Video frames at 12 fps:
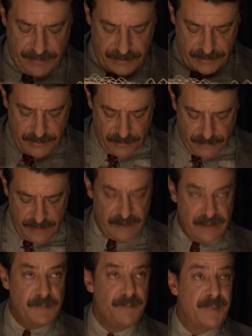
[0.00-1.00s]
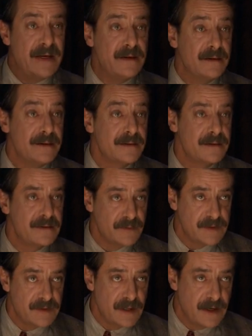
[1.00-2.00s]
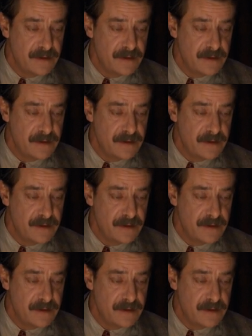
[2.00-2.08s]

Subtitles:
Alberto asks Paul about his parents.